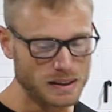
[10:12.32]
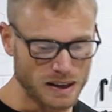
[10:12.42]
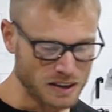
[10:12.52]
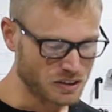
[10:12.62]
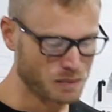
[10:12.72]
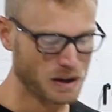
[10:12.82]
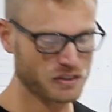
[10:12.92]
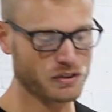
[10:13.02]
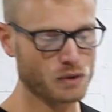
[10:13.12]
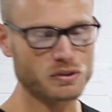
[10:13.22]
is it the
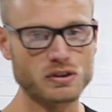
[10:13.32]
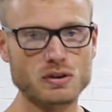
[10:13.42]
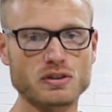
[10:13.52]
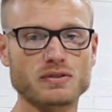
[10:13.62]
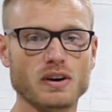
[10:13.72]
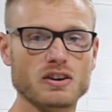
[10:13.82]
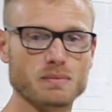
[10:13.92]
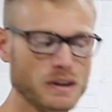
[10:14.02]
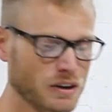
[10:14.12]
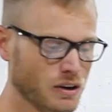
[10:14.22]
best film to use as far as
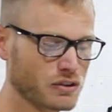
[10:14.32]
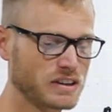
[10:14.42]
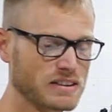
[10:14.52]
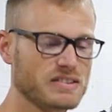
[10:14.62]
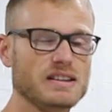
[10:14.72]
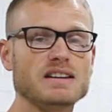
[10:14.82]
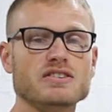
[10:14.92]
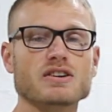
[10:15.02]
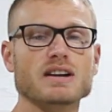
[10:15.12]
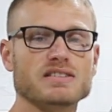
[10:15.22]
beginner goes? Yes, it's
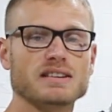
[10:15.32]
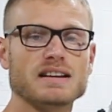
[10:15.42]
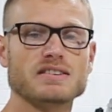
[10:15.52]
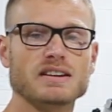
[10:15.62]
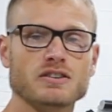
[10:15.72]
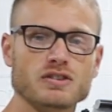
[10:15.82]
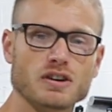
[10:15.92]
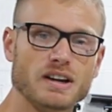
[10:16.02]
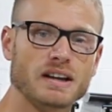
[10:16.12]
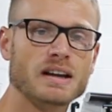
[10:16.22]
easier, it's less
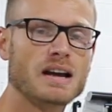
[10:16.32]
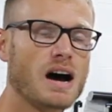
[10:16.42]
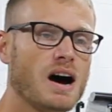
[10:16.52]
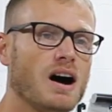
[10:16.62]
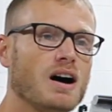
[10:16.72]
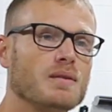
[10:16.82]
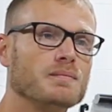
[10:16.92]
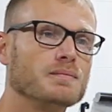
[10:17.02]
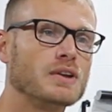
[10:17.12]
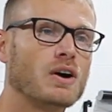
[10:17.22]
exerting,
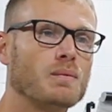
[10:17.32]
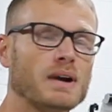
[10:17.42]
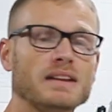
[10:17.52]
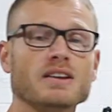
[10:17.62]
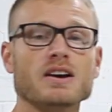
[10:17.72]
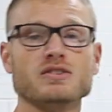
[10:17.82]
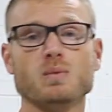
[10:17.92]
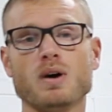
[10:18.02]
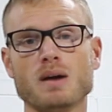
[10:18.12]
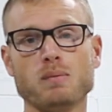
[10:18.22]
you know, but it does
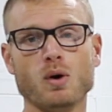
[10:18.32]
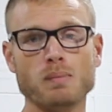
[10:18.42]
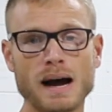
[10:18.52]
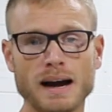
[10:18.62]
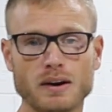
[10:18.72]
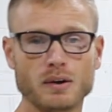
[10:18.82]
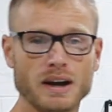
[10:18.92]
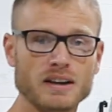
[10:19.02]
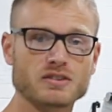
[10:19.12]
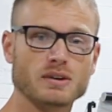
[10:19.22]
wanna pull back,
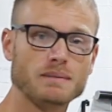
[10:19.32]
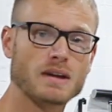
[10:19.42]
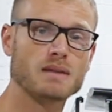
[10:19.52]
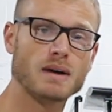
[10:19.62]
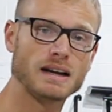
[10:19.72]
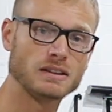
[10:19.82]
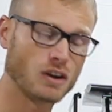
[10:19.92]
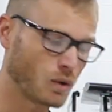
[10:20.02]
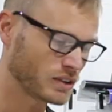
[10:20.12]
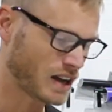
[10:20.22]
okay? So keep that in mind,
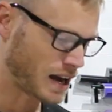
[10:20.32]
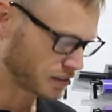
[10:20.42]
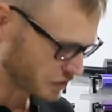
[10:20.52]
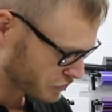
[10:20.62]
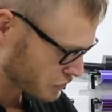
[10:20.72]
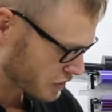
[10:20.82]
lower tack, let's do